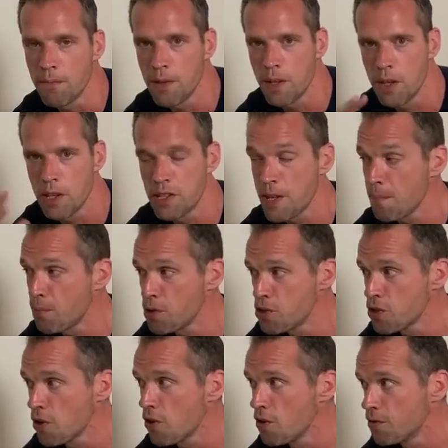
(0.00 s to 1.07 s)
the
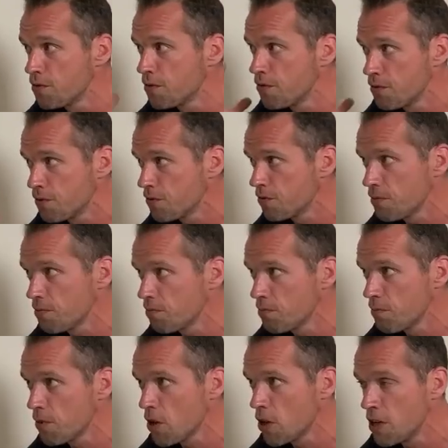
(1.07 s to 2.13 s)
temperature of
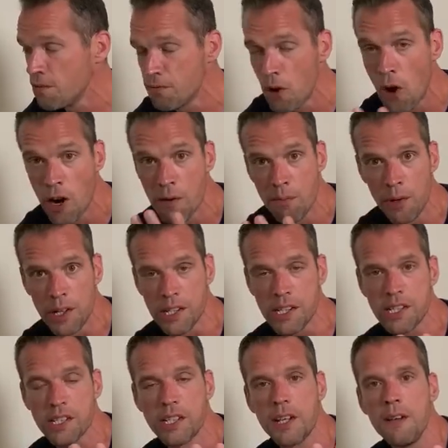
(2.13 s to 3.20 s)
an
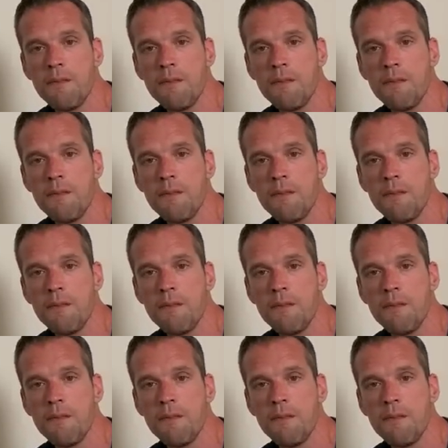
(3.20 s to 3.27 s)
environment